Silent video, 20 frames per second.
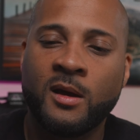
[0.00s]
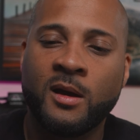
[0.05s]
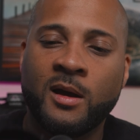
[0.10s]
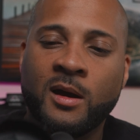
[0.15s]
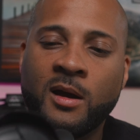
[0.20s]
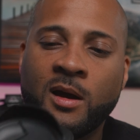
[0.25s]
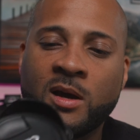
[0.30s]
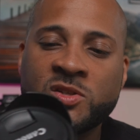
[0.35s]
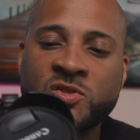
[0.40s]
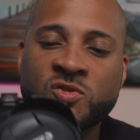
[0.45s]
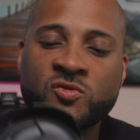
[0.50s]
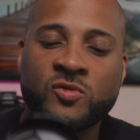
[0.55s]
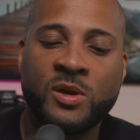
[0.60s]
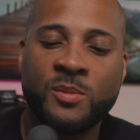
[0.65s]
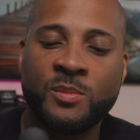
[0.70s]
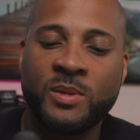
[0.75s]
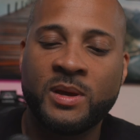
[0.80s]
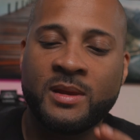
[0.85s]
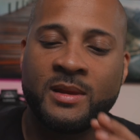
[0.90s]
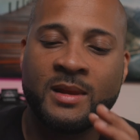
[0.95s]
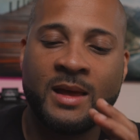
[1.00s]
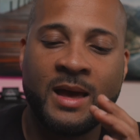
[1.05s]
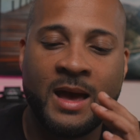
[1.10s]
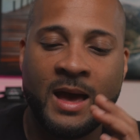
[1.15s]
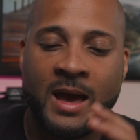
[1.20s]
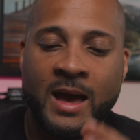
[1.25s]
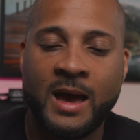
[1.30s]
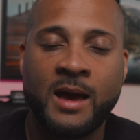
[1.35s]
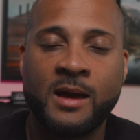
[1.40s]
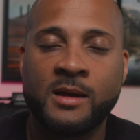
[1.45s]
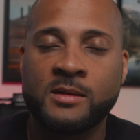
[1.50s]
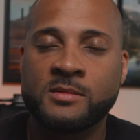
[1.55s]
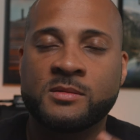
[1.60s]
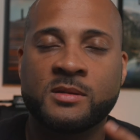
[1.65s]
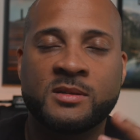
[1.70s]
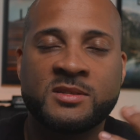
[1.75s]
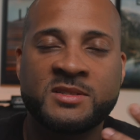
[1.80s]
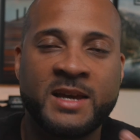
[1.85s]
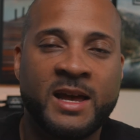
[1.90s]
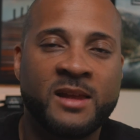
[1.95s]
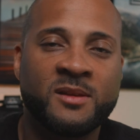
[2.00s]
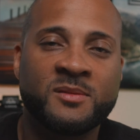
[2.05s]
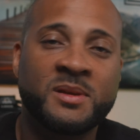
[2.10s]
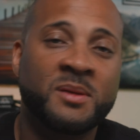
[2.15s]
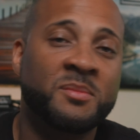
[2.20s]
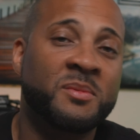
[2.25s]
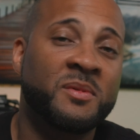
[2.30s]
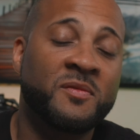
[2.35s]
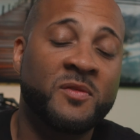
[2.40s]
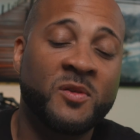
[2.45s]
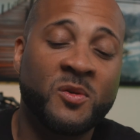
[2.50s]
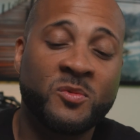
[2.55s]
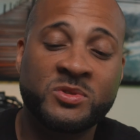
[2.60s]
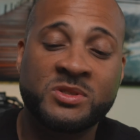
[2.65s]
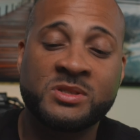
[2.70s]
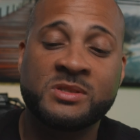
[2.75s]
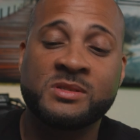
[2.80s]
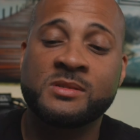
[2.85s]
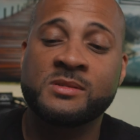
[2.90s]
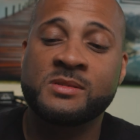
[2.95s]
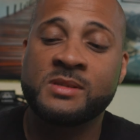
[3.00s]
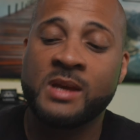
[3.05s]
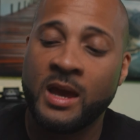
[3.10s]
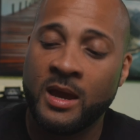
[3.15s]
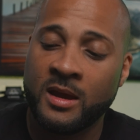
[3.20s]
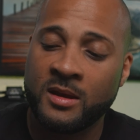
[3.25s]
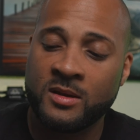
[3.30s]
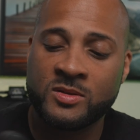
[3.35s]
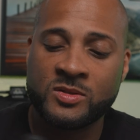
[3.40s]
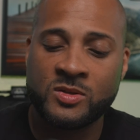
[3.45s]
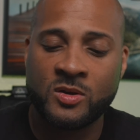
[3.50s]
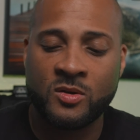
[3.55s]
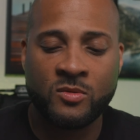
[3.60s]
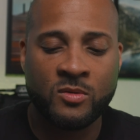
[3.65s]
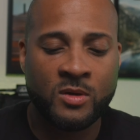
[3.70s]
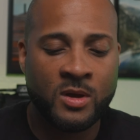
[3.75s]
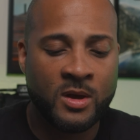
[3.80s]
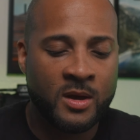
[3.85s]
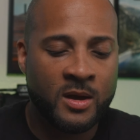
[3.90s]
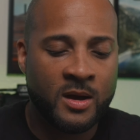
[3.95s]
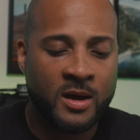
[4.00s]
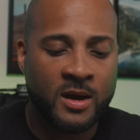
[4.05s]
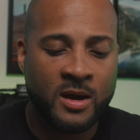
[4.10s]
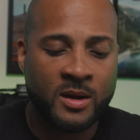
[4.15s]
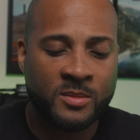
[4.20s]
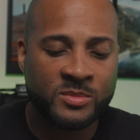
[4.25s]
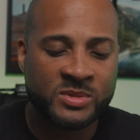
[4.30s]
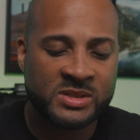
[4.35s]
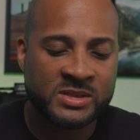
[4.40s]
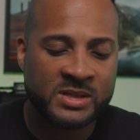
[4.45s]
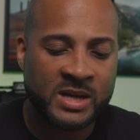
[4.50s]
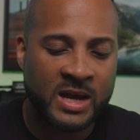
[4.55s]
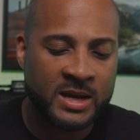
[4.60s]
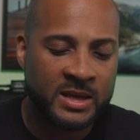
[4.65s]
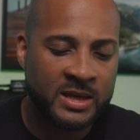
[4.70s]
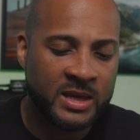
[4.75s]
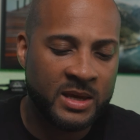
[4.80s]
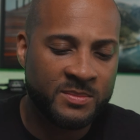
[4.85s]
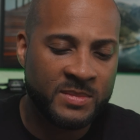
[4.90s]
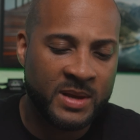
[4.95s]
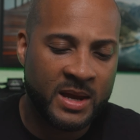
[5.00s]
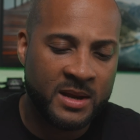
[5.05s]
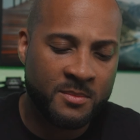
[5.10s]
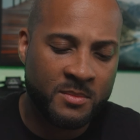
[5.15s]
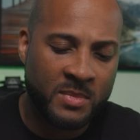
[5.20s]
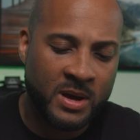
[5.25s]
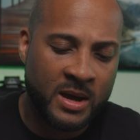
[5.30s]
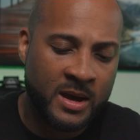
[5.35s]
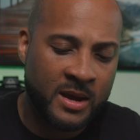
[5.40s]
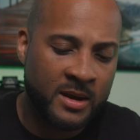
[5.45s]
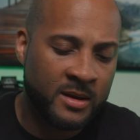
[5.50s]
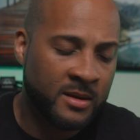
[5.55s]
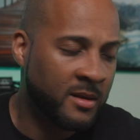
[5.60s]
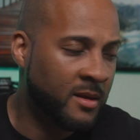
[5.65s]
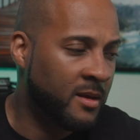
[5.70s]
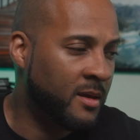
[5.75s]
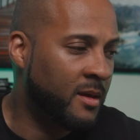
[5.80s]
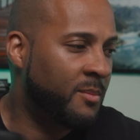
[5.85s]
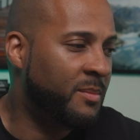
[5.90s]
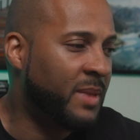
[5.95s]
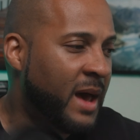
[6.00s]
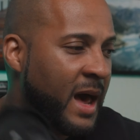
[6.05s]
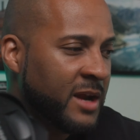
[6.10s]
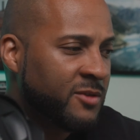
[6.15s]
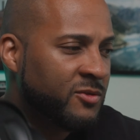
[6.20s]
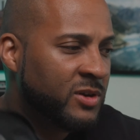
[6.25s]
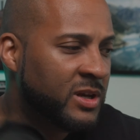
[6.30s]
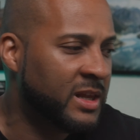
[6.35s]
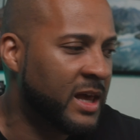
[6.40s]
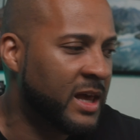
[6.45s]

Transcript: a streaming that has a shallow depth of field, which is insane. So just kind of keep that in mind. Battery